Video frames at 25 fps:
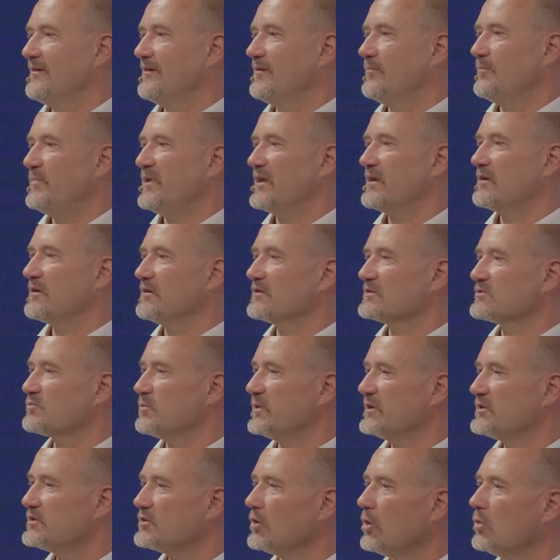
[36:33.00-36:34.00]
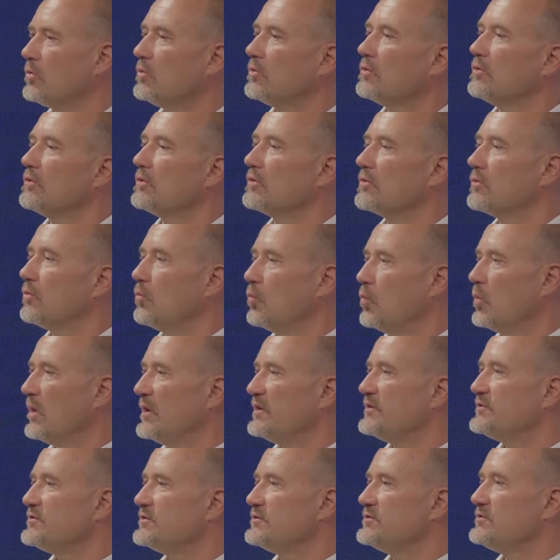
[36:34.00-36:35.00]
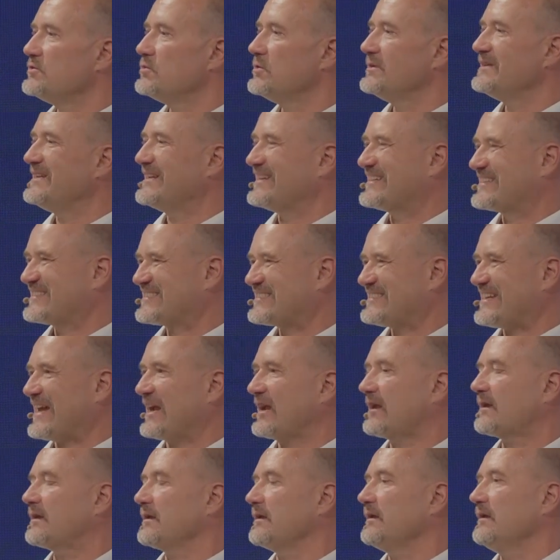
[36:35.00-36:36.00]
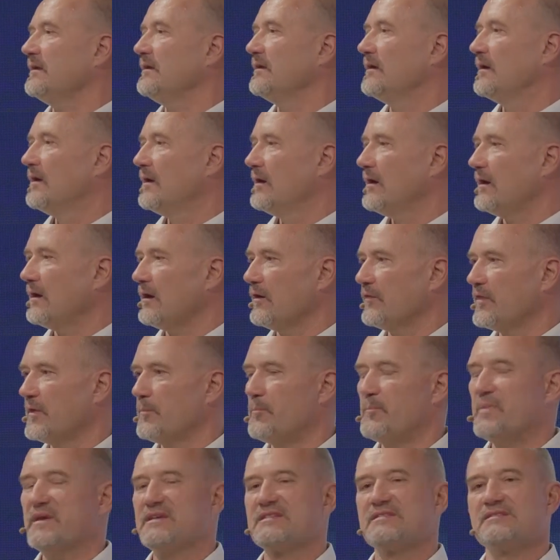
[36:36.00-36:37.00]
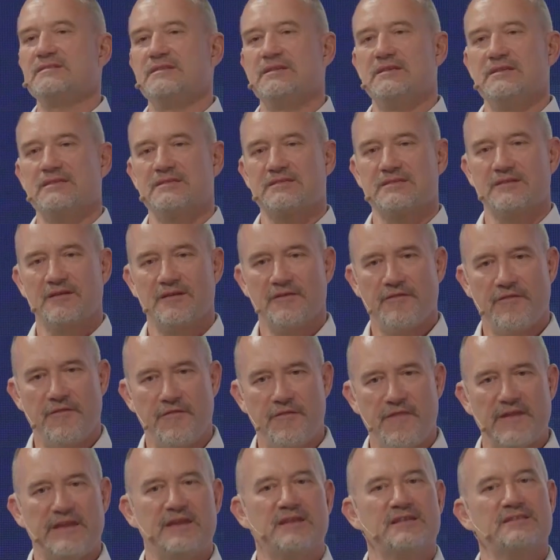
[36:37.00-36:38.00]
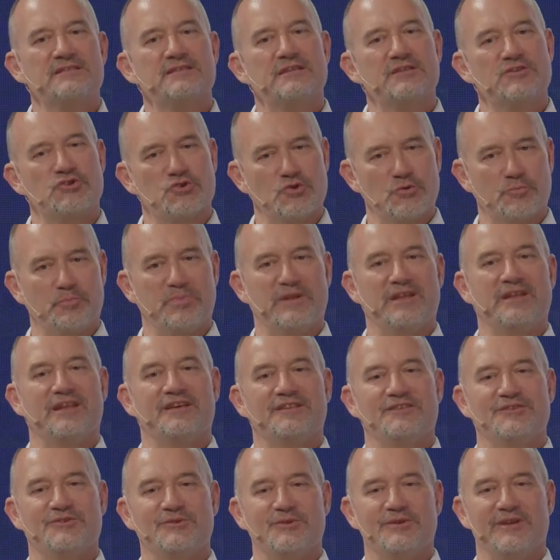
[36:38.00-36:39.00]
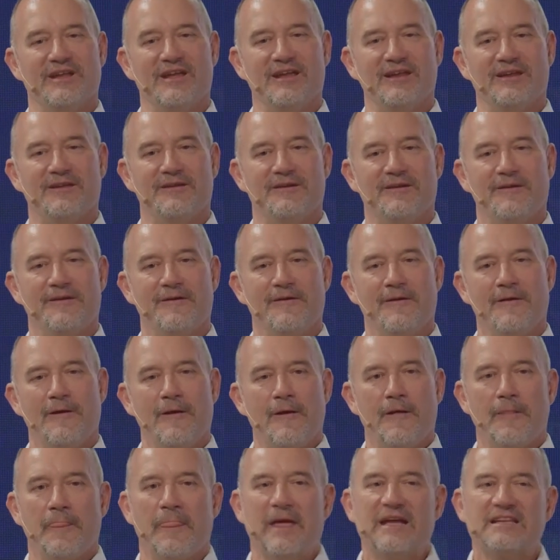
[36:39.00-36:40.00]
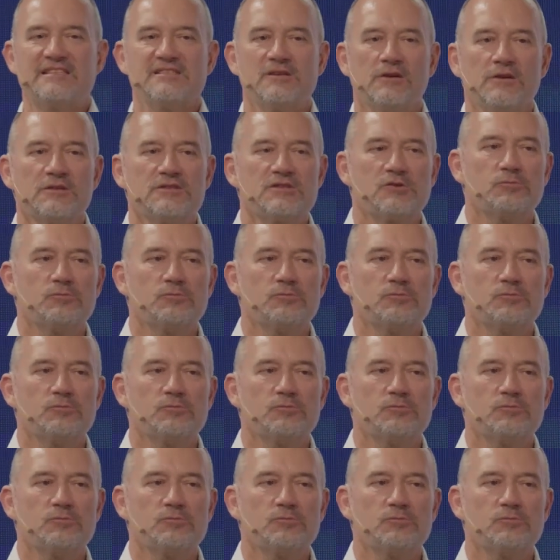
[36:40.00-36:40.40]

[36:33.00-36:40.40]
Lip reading: because we don't want to do it exactly how the business thinks it should be done today. And that's also